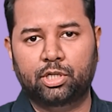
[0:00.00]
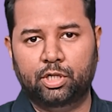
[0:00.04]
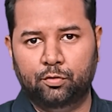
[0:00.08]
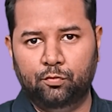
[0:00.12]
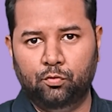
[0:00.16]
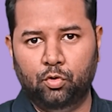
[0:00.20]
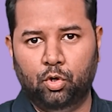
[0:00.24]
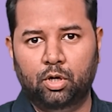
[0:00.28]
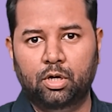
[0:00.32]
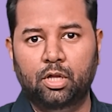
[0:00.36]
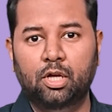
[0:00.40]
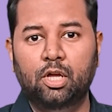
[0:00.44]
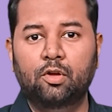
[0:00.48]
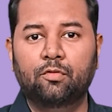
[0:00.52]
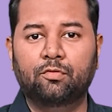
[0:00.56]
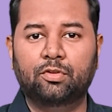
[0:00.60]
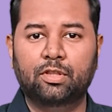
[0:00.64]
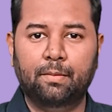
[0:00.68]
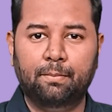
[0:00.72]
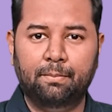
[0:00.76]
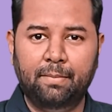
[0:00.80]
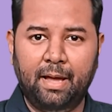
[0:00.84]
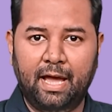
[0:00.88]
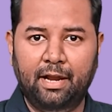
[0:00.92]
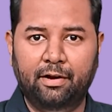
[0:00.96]
reward for
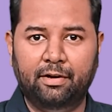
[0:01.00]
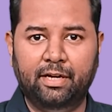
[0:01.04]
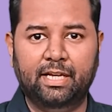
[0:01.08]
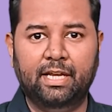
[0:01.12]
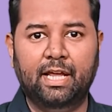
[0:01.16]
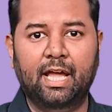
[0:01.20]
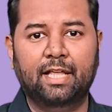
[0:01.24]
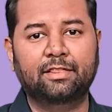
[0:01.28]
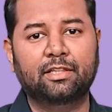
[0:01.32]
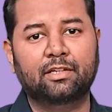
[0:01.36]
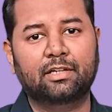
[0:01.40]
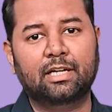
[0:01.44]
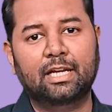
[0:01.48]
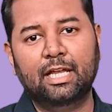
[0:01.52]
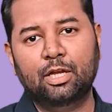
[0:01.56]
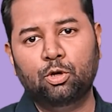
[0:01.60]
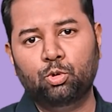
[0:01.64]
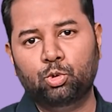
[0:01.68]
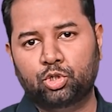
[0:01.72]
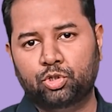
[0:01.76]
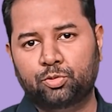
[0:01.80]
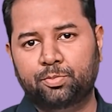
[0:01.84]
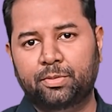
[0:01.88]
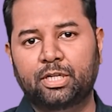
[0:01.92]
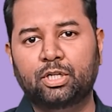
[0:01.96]
the bearing and the
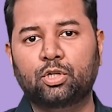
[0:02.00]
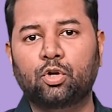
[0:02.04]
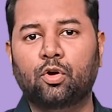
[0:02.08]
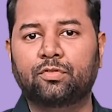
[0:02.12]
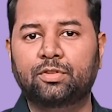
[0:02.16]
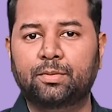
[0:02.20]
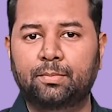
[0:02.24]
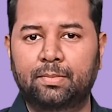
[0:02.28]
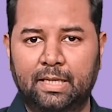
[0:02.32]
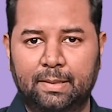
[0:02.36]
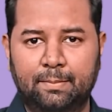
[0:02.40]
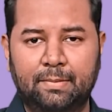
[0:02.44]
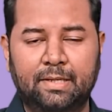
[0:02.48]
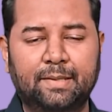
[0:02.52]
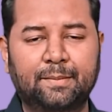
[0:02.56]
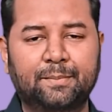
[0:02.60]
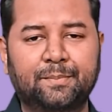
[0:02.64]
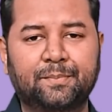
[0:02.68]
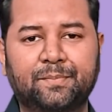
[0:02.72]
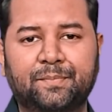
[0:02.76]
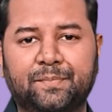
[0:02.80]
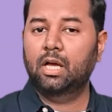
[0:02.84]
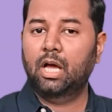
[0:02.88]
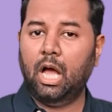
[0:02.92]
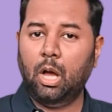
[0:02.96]
relinquishment of the baby.
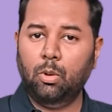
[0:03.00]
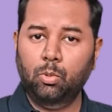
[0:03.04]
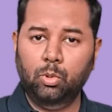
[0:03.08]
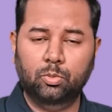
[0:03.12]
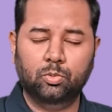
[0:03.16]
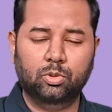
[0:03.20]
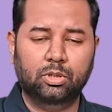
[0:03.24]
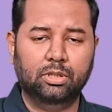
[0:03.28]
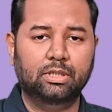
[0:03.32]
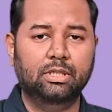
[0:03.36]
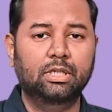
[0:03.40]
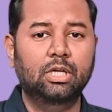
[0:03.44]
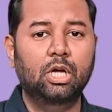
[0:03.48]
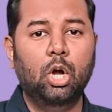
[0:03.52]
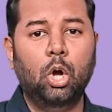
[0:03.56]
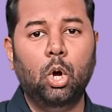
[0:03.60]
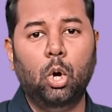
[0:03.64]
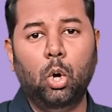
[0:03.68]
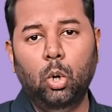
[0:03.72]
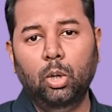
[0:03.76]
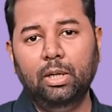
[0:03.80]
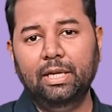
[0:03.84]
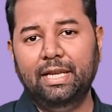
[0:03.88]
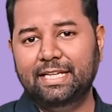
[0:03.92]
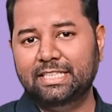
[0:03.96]
However,
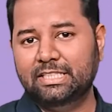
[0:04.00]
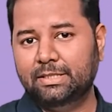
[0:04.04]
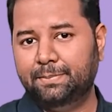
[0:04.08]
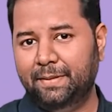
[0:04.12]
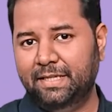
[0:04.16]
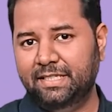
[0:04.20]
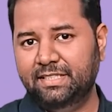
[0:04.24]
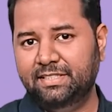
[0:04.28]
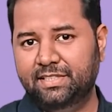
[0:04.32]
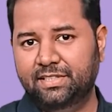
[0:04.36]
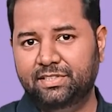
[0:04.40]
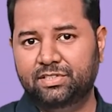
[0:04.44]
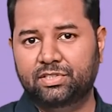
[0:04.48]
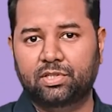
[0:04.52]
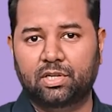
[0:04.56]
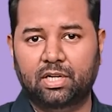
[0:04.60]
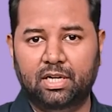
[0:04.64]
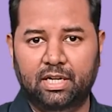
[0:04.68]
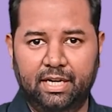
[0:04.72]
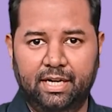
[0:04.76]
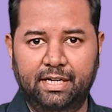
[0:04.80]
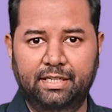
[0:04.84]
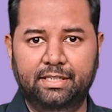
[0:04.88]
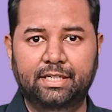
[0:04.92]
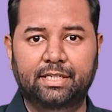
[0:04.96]
all expenses
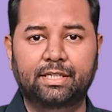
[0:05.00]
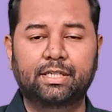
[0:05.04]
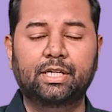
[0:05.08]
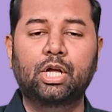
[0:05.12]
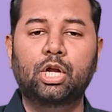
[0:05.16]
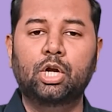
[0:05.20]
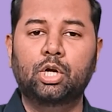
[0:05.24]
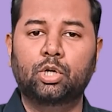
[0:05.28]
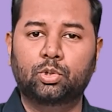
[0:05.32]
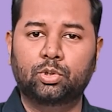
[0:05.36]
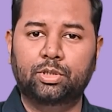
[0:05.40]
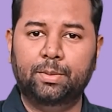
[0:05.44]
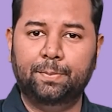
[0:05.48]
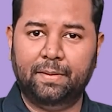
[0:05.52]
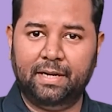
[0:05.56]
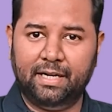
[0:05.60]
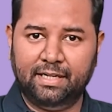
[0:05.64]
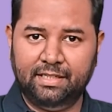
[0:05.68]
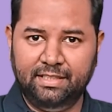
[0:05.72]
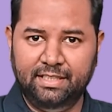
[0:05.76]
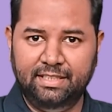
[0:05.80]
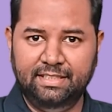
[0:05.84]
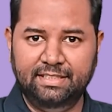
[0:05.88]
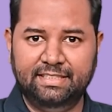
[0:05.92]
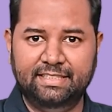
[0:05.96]
related to the
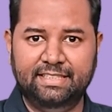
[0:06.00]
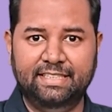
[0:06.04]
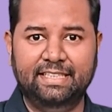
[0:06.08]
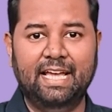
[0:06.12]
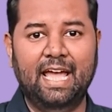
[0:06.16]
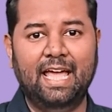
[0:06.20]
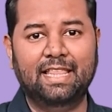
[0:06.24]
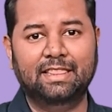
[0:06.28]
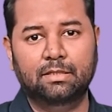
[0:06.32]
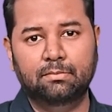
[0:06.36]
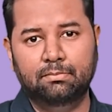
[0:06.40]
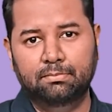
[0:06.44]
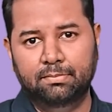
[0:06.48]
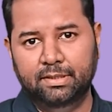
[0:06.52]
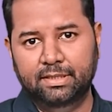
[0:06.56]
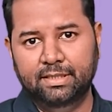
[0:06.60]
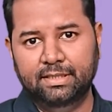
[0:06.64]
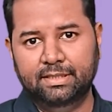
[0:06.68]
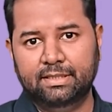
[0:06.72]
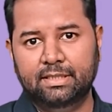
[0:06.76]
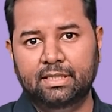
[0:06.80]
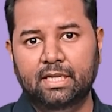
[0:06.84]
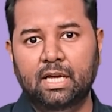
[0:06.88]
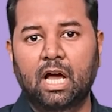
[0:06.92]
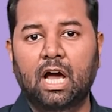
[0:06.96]
pregnancy and the
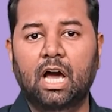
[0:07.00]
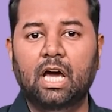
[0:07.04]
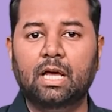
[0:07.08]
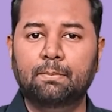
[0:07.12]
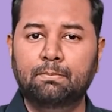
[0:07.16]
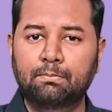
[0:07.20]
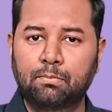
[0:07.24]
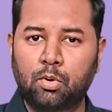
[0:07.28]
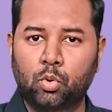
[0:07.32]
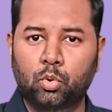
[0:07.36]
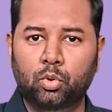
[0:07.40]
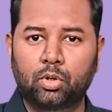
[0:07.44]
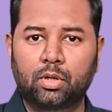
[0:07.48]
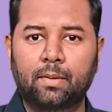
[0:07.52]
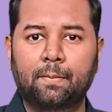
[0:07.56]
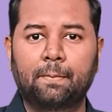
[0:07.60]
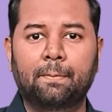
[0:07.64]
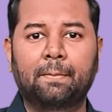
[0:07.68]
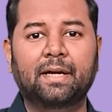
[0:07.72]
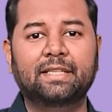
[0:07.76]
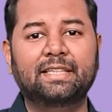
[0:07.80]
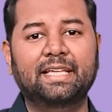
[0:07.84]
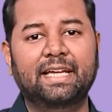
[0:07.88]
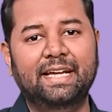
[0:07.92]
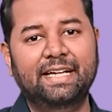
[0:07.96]
birth are borne
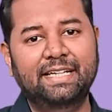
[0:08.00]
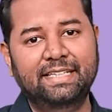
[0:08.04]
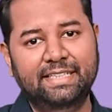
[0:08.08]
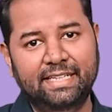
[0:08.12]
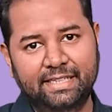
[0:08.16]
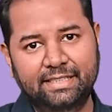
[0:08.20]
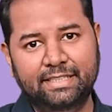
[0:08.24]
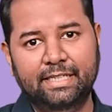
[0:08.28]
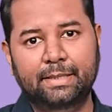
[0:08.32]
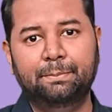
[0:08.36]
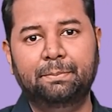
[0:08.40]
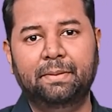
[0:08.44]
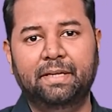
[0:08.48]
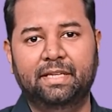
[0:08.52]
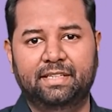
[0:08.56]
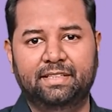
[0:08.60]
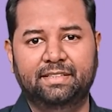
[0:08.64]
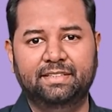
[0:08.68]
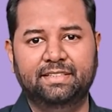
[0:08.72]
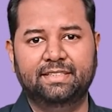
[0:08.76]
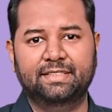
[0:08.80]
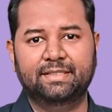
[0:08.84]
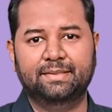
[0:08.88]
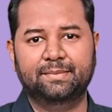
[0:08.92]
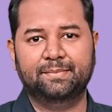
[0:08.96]
by the intended
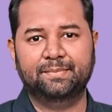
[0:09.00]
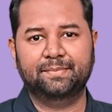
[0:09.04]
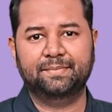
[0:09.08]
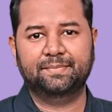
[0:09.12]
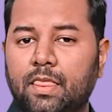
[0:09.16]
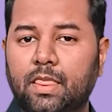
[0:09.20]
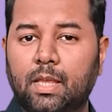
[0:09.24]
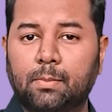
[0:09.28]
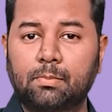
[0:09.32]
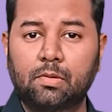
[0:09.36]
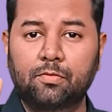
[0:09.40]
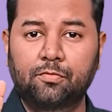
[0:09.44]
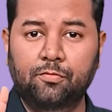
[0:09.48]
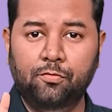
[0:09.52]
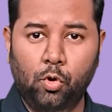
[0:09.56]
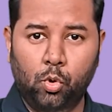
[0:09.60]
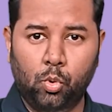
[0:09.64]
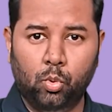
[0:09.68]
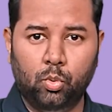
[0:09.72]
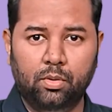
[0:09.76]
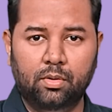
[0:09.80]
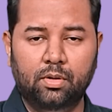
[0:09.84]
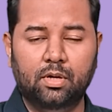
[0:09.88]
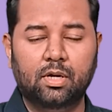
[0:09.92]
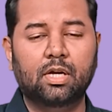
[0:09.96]
parents. Number
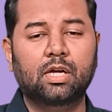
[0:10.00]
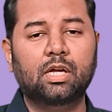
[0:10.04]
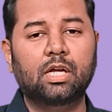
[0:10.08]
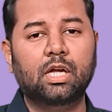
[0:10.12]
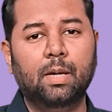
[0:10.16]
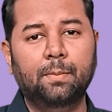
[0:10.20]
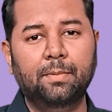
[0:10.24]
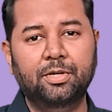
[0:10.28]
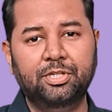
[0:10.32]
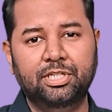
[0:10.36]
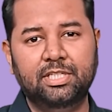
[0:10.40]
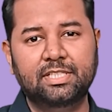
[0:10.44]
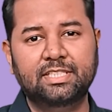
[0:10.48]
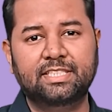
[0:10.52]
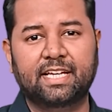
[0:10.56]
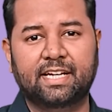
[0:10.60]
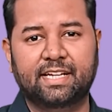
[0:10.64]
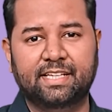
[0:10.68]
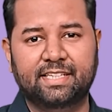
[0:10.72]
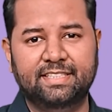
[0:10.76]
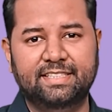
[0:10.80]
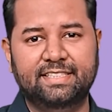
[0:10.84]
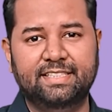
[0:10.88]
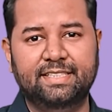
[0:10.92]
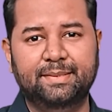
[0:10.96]
4. Commercial
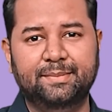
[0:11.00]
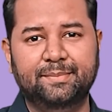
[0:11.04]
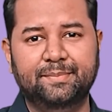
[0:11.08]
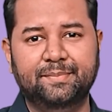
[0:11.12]
surrogacy.